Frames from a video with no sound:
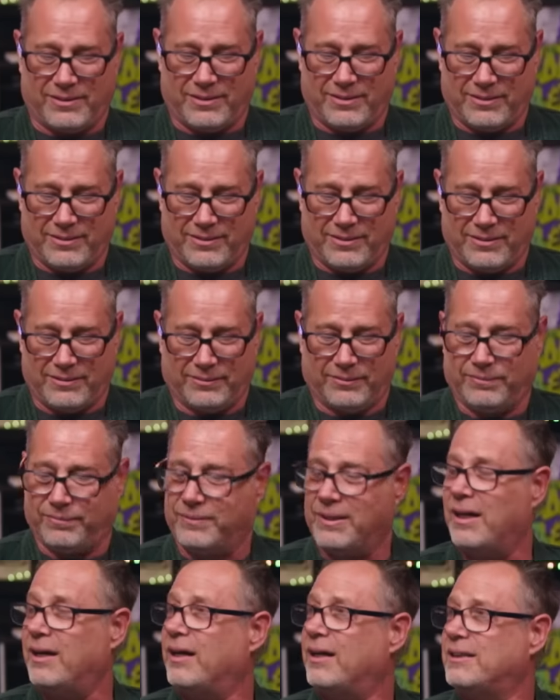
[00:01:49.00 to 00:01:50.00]
uh,
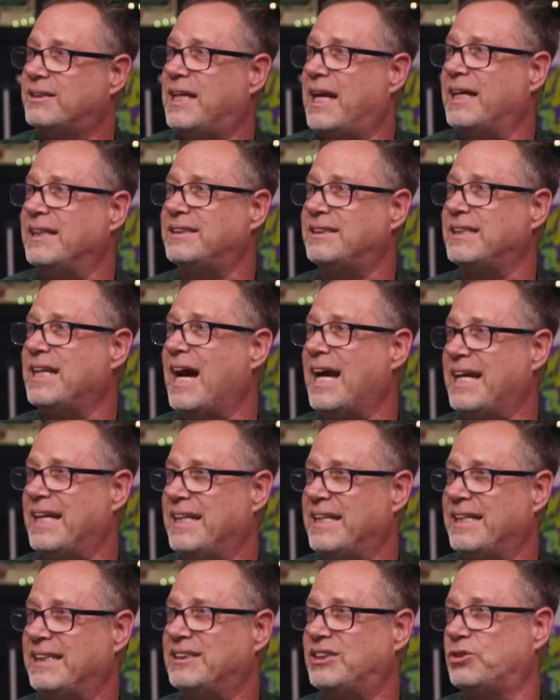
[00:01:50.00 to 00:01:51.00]
uh taste
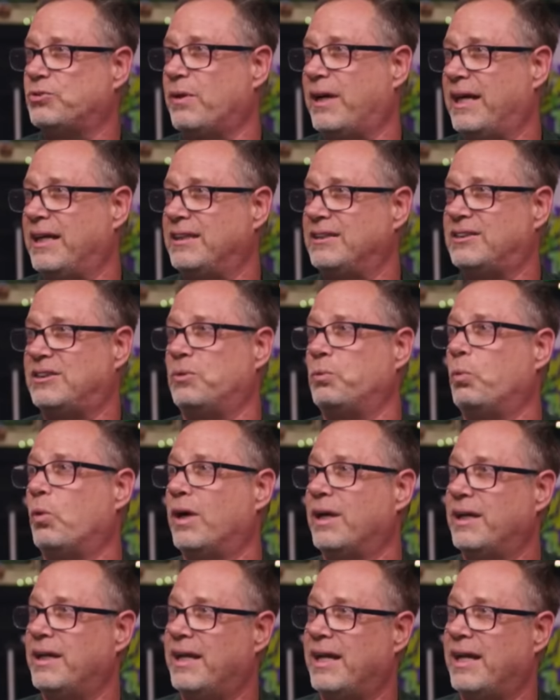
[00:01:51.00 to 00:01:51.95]
ninety strains in one.